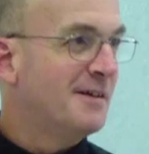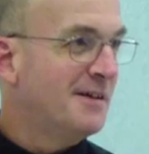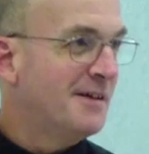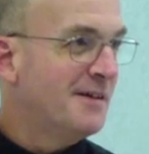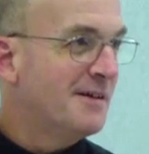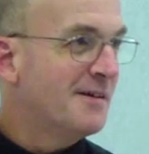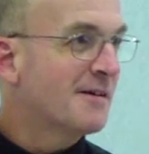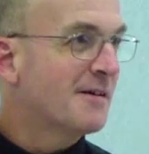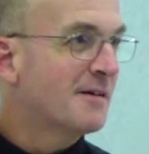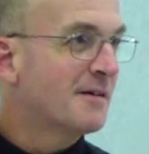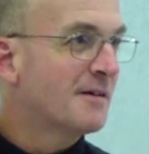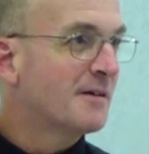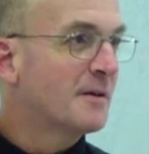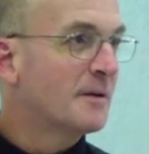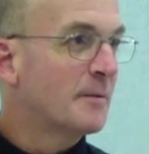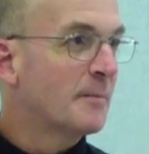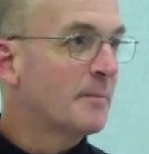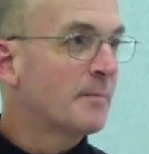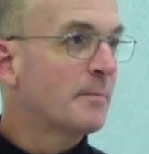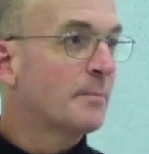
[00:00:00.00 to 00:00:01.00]
in here.
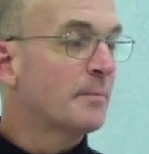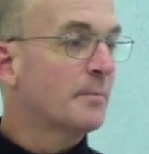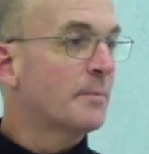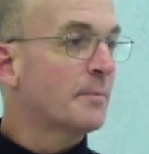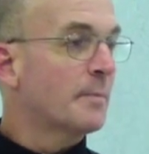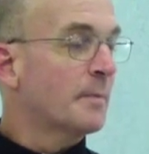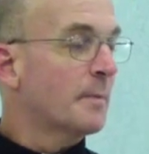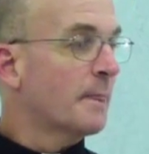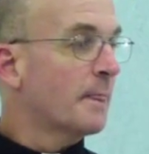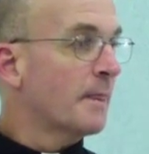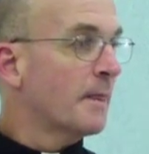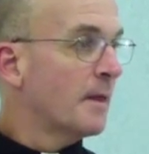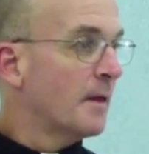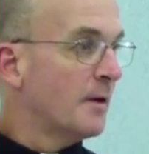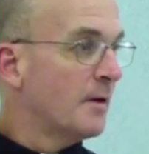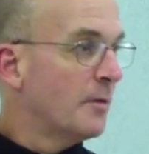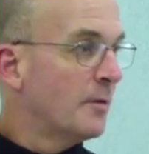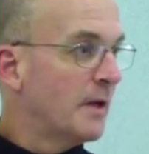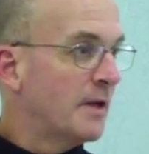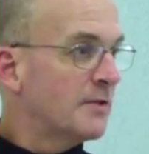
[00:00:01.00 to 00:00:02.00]

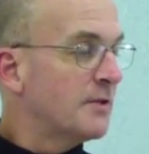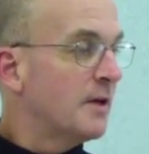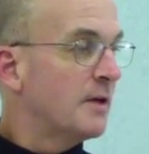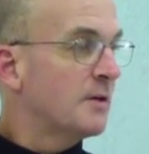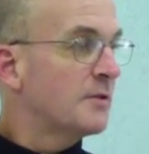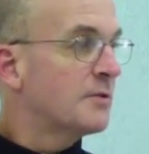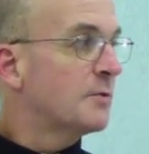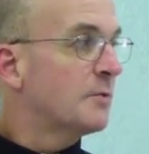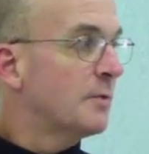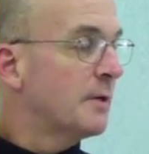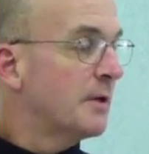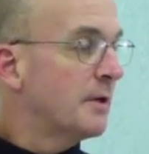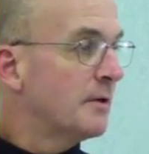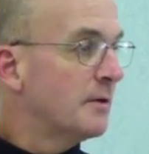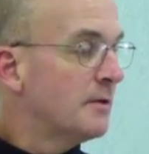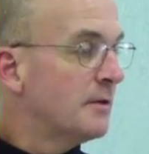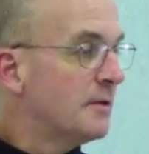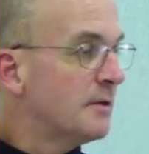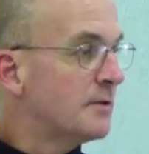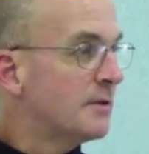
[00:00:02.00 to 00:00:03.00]
Well, that's not so
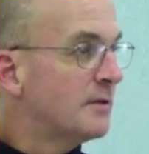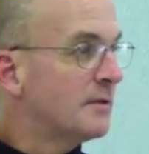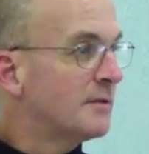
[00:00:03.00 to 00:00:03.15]
weird, is it?